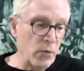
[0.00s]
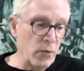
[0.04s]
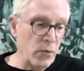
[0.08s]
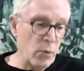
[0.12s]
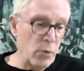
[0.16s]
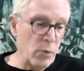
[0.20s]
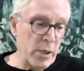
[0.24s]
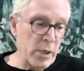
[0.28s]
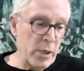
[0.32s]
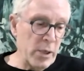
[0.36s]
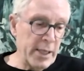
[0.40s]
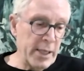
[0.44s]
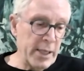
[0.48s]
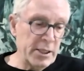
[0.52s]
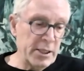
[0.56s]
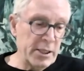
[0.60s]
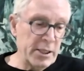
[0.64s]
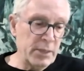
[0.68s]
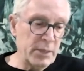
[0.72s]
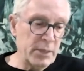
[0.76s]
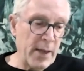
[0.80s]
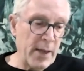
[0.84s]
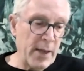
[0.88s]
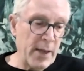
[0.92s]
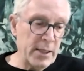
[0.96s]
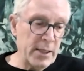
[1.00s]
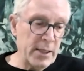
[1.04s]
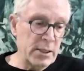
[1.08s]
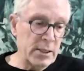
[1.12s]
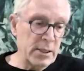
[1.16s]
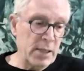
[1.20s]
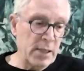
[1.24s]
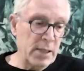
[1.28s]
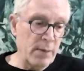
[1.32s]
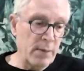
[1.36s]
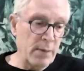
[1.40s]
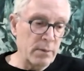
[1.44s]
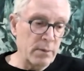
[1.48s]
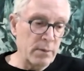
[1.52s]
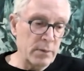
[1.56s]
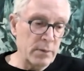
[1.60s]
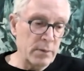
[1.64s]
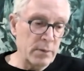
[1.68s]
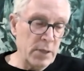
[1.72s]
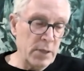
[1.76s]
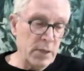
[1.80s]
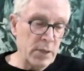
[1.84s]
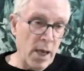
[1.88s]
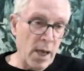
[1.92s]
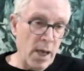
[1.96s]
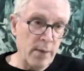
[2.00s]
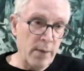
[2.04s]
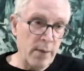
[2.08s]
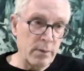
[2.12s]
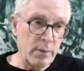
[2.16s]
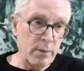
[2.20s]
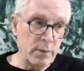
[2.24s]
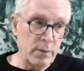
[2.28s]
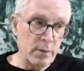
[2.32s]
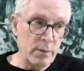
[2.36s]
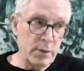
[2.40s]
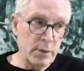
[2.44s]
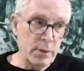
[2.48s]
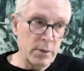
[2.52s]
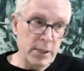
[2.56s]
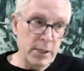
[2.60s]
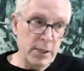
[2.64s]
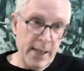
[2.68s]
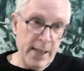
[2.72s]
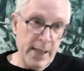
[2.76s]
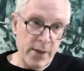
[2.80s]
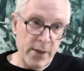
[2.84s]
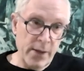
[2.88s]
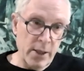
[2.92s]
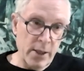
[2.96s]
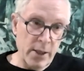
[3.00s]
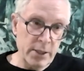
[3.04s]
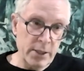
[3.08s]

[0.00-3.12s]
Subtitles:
we need to spend some time together as